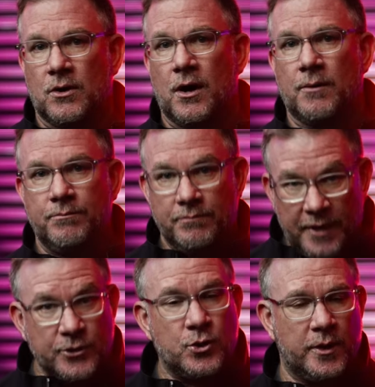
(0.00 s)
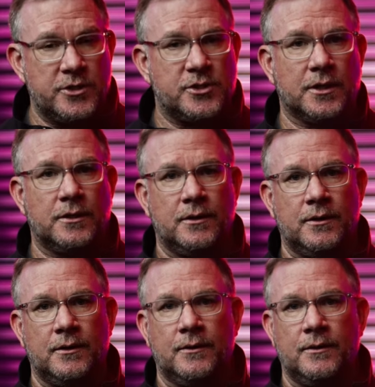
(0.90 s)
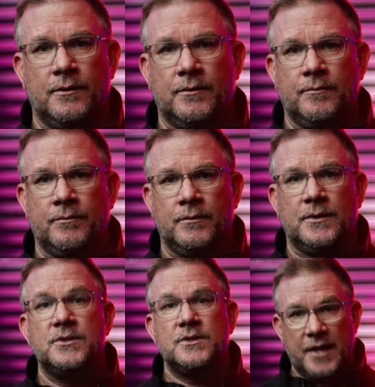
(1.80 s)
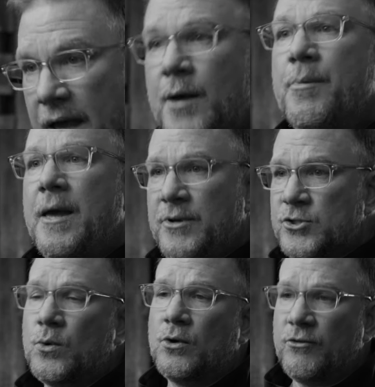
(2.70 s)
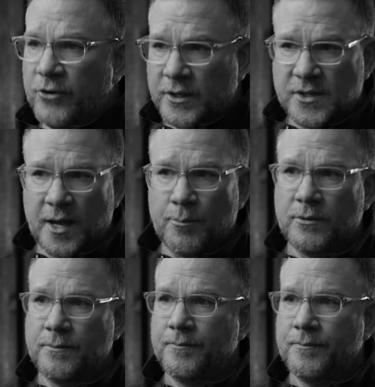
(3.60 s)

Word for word: or our intuition. Take a baby squirrel, for example.